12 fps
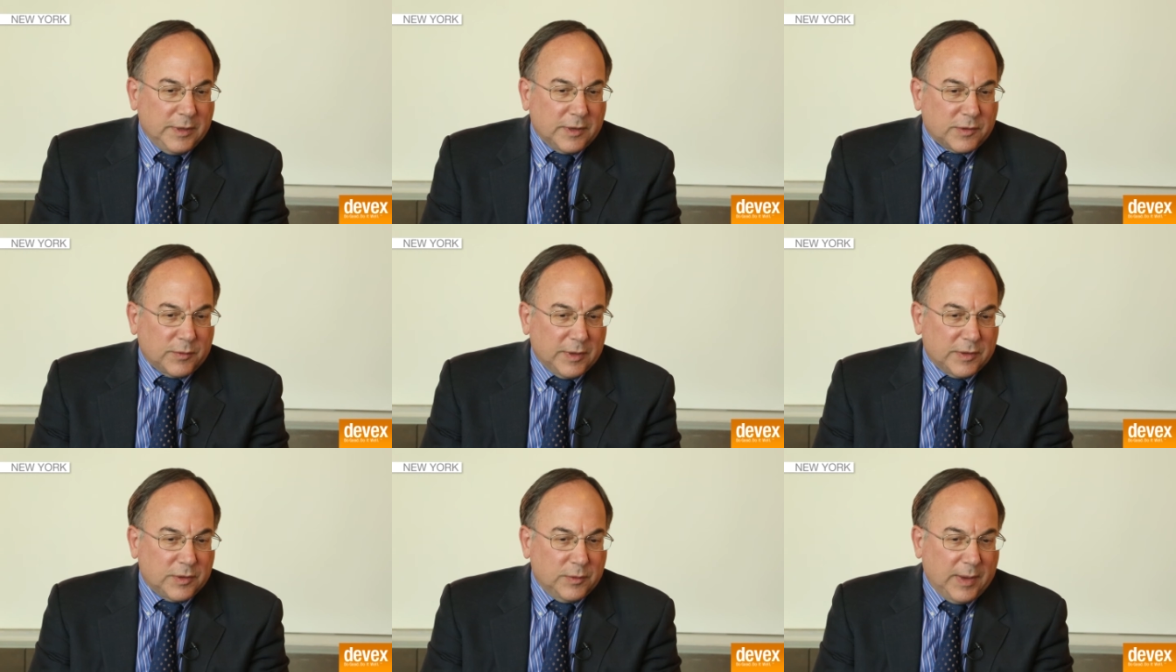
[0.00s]

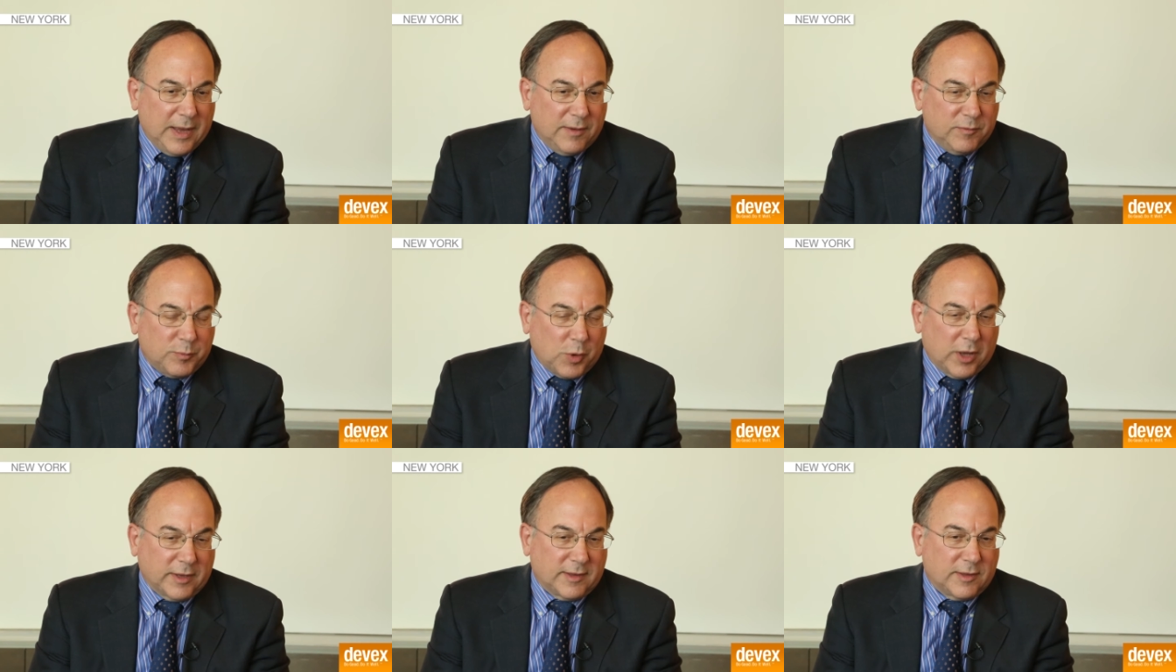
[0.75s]
industries who have
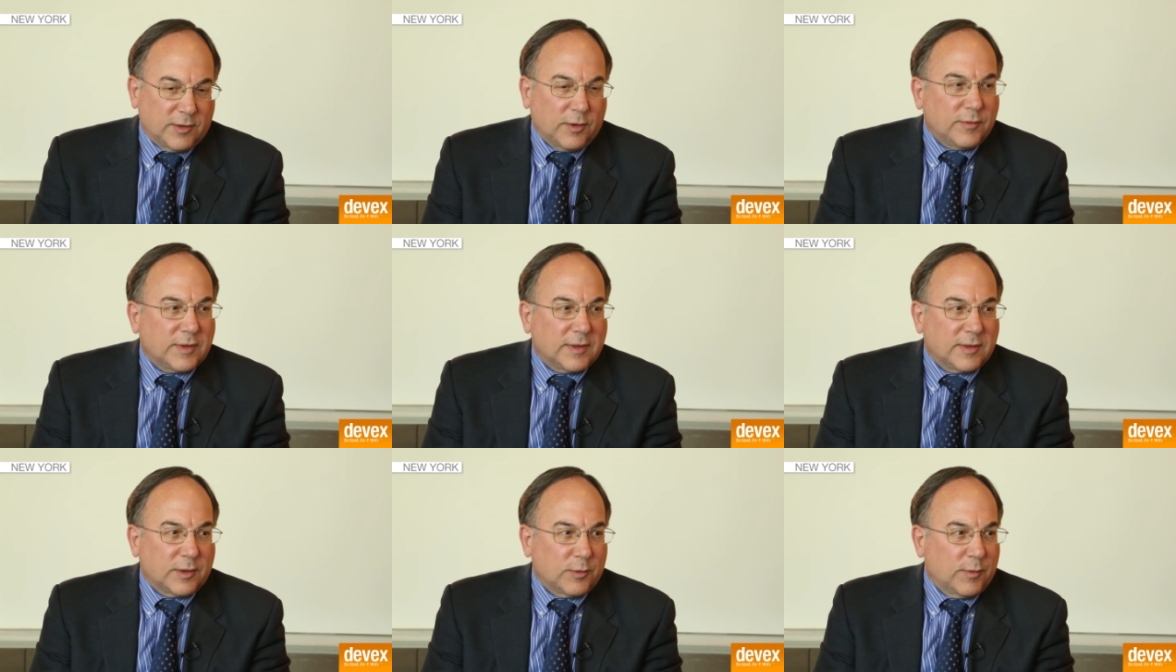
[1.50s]
products and
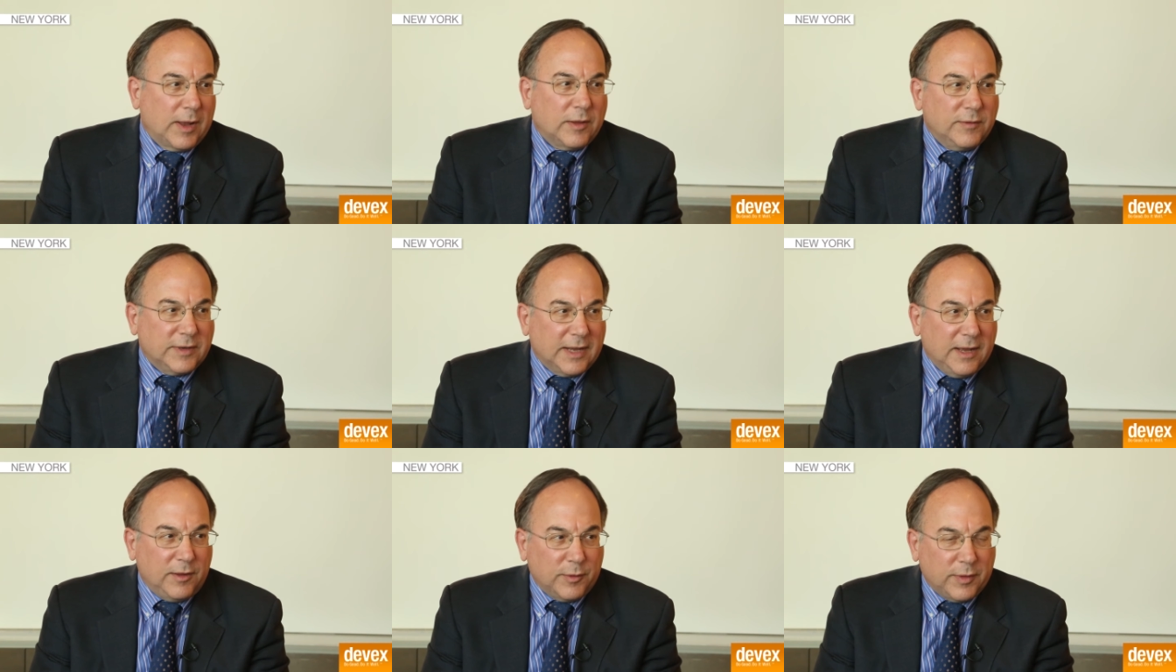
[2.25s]
services that are relevant
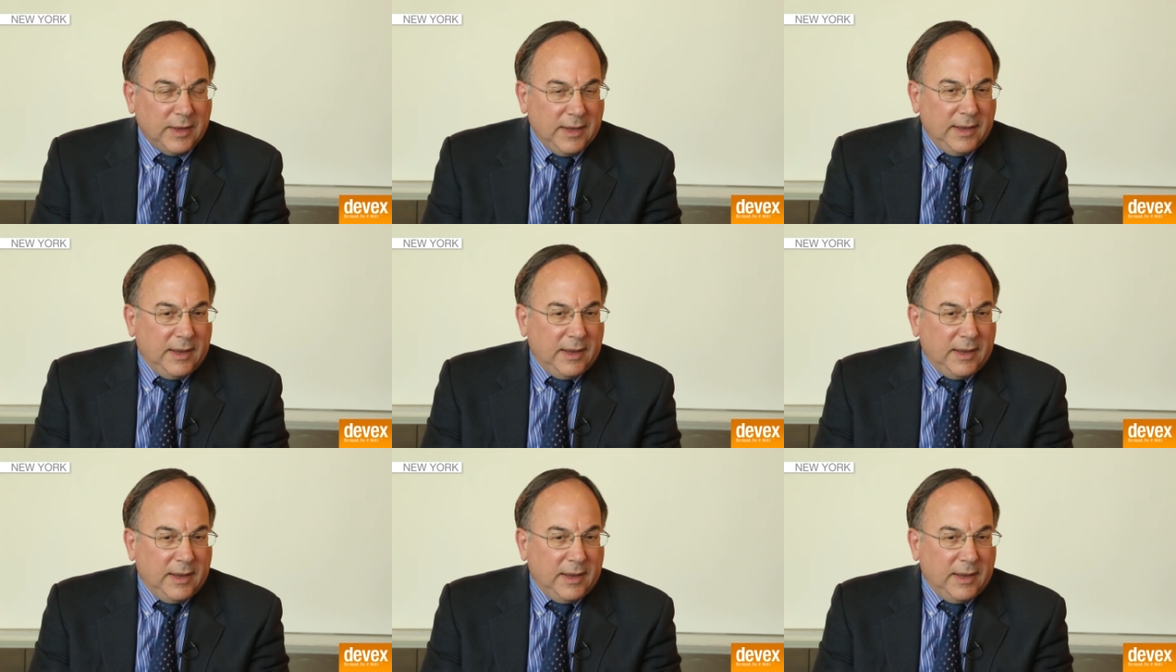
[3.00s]
to health,